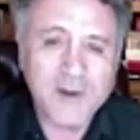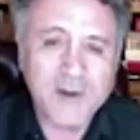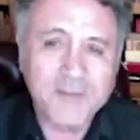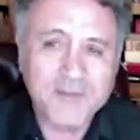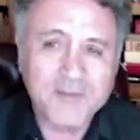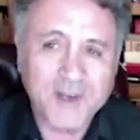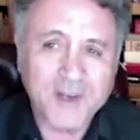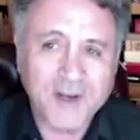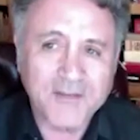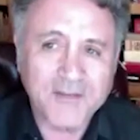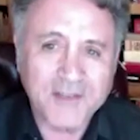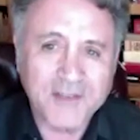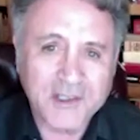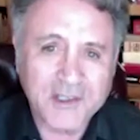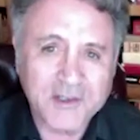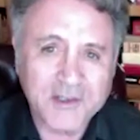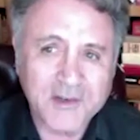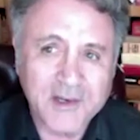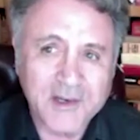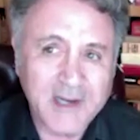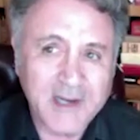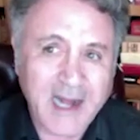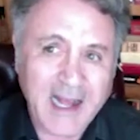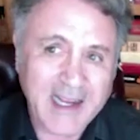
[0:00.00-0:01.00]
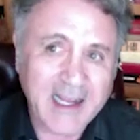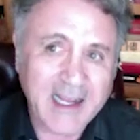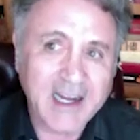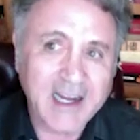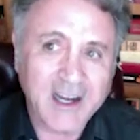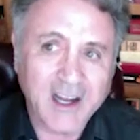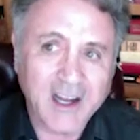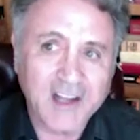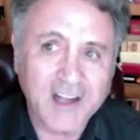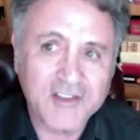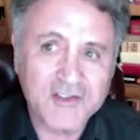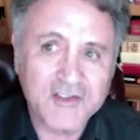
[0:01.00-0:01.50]
off in Creed. I got in
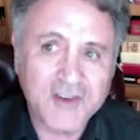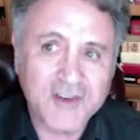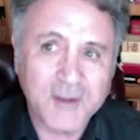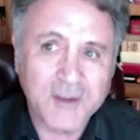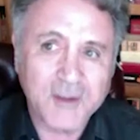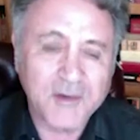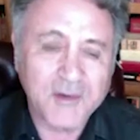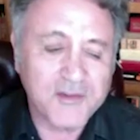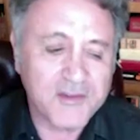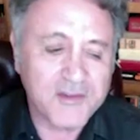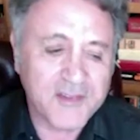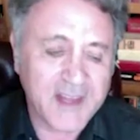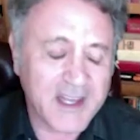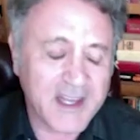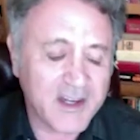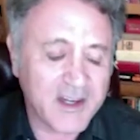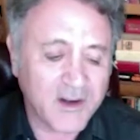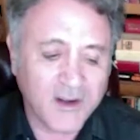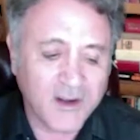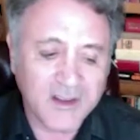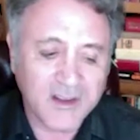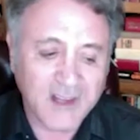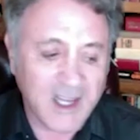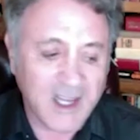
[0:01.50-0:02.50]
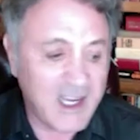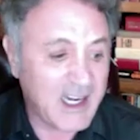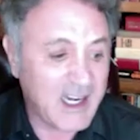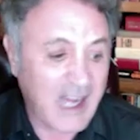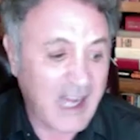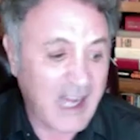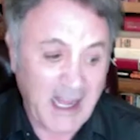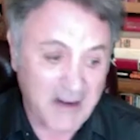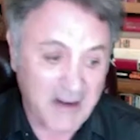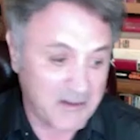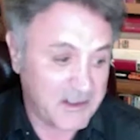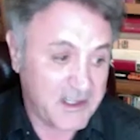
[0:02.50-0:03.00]
a lot of trouble for that online.
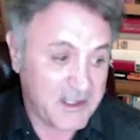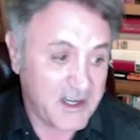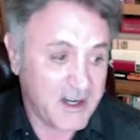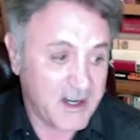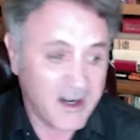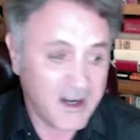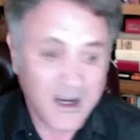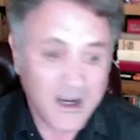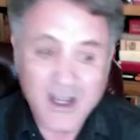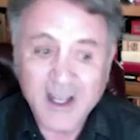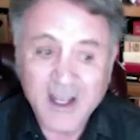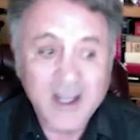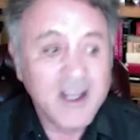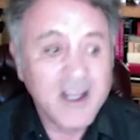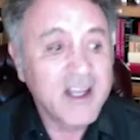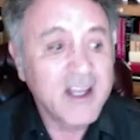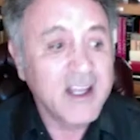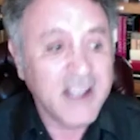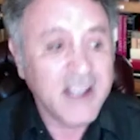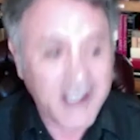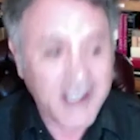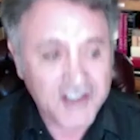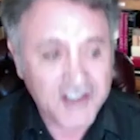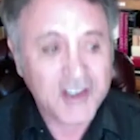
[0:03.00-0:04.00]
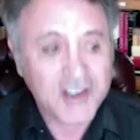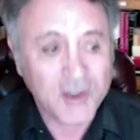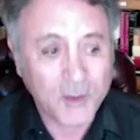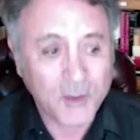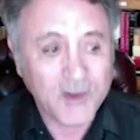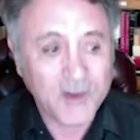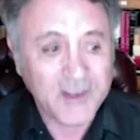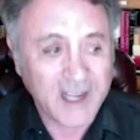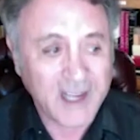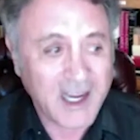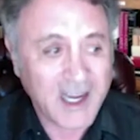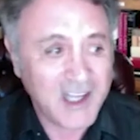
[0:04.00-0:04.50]
I don't care. He should have
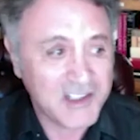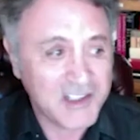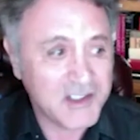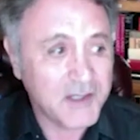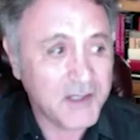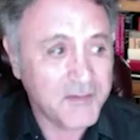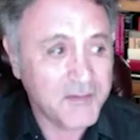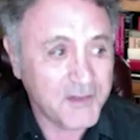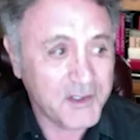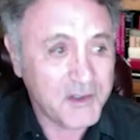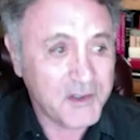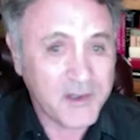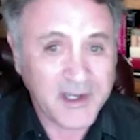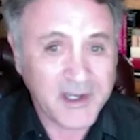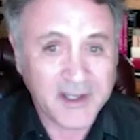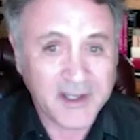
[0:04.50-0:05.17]
won the Oscar for Creed.